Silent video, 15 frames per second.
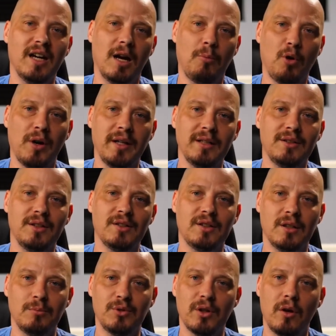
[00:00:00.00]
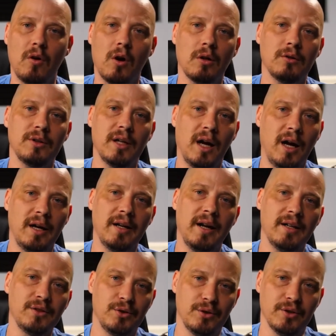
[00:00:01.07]
operating systems are
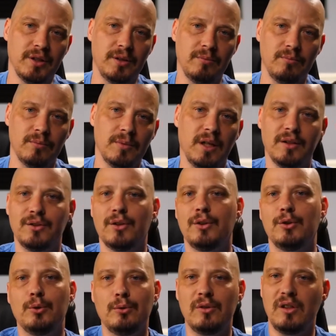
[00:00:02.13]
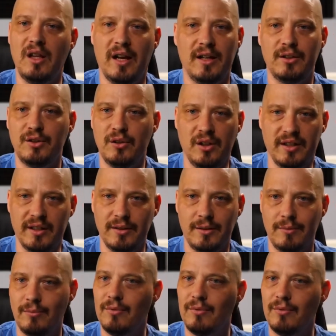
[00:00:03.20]
not as good as GNU/Linux.